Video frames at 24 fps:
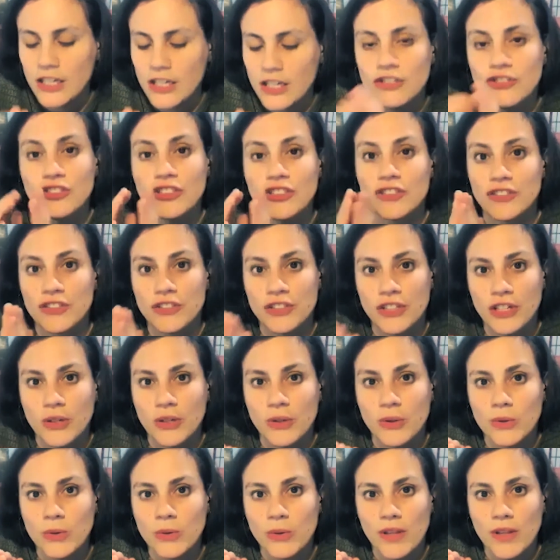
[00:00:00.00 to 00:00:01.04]
just
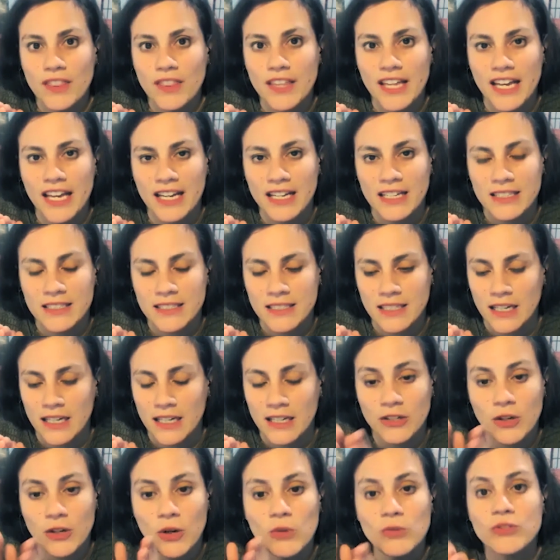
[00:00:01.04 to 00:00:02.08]
know that
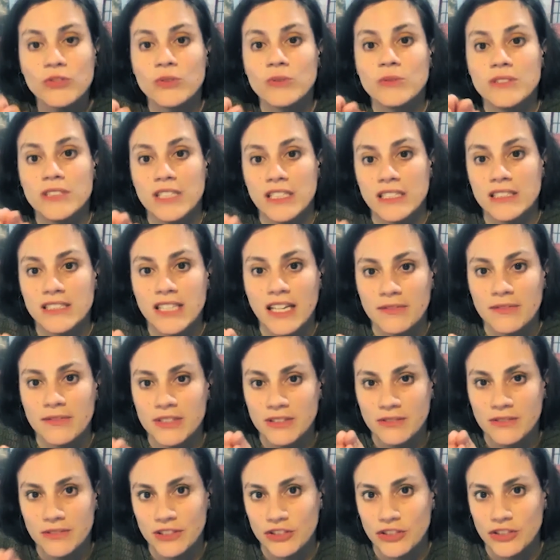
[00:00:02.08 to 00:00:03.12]
Coastal does have a
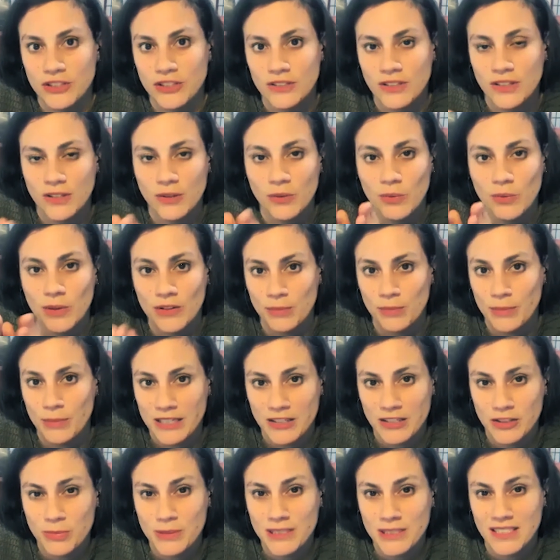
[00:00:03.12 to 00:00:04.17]
division, their wealth
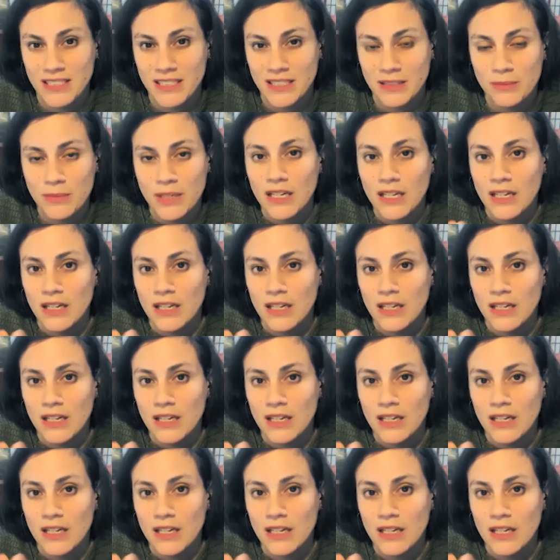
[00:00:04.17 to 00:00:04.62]
management team,